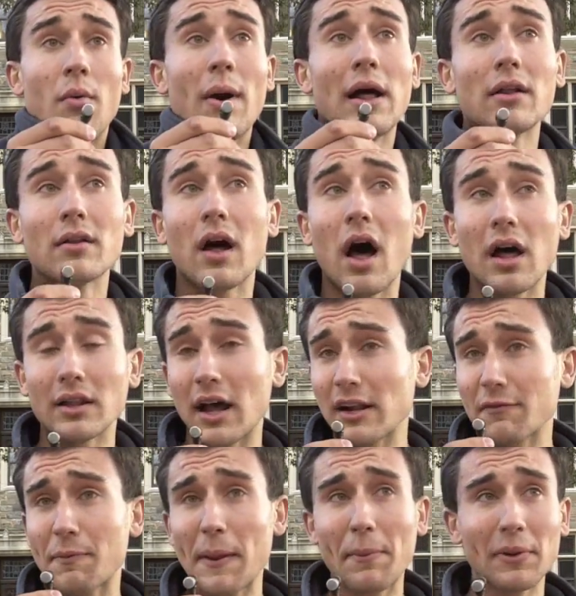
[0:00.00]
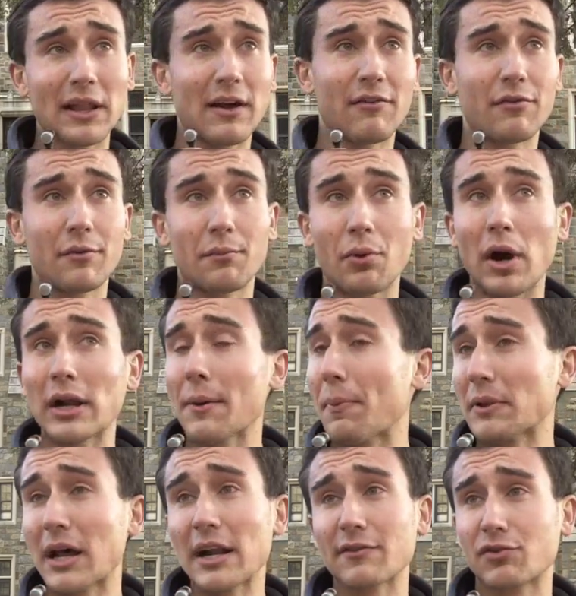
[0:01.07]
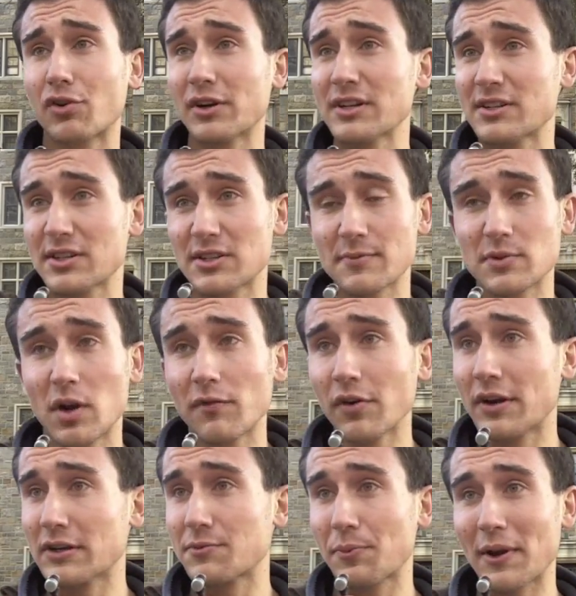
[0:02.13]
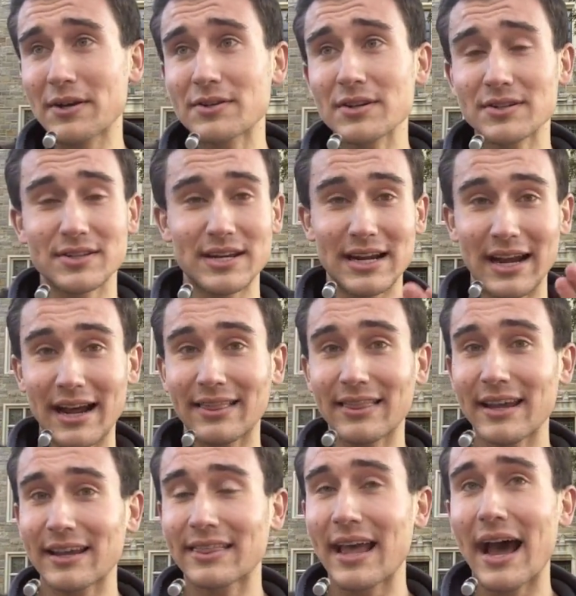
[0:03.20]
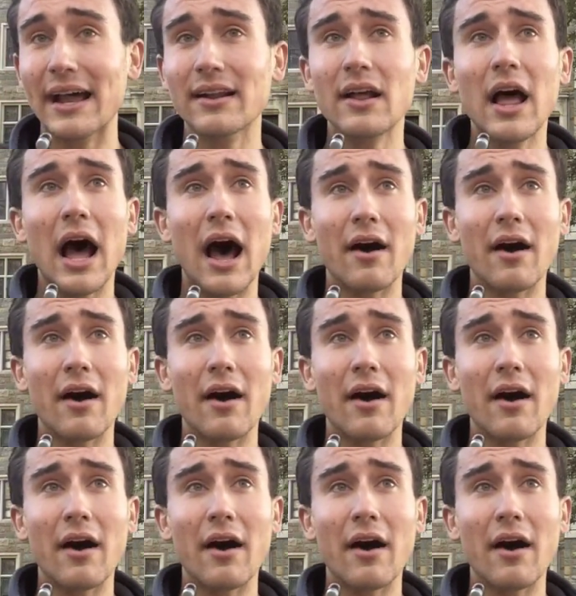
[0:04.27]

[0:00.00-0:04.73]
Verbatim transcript: Well, a lot of people have brought up a lot of criticisms over his presidency, and I think that,